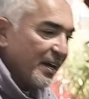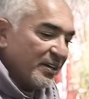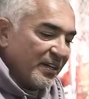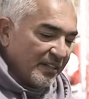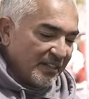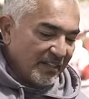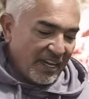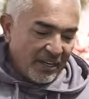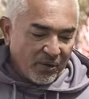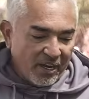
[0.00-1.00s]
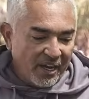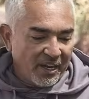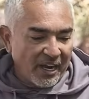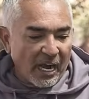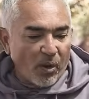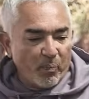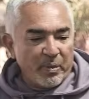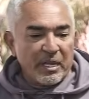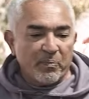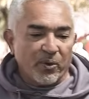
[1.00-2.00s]
it like how
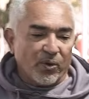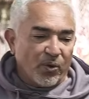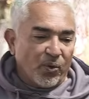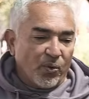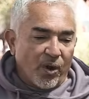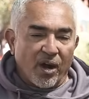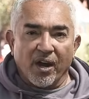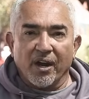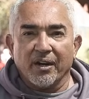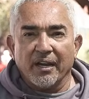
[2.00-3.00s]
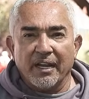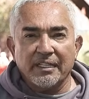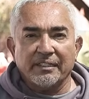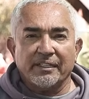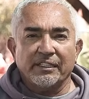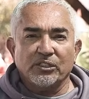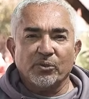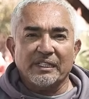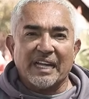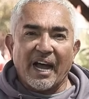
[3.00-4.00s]
people who are entering into
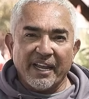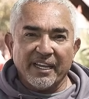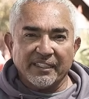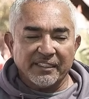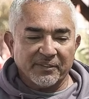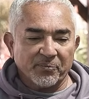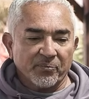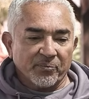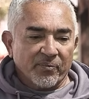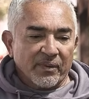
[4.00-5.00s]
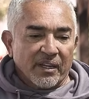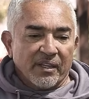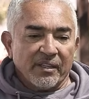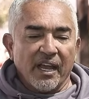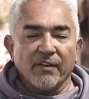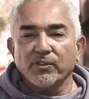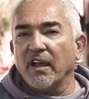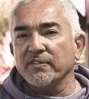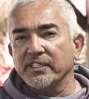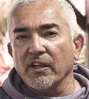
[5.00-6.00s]
a diet, they have to
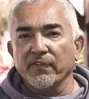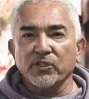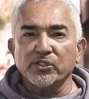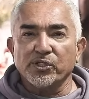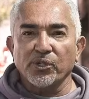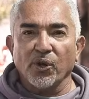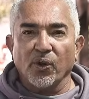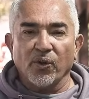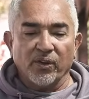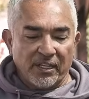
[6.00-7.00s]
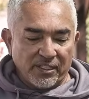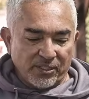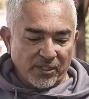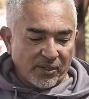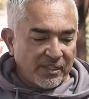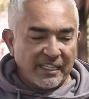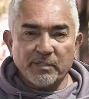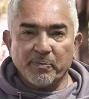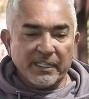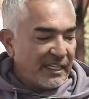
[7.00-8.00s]
have self-control. So let's
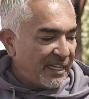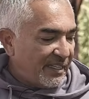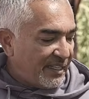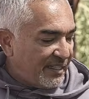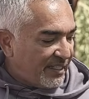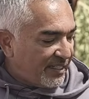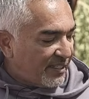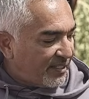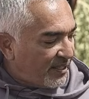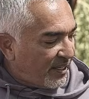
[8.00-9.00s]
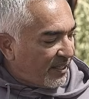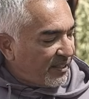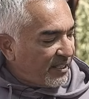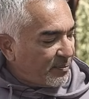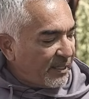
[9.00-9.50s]
pretend that this is a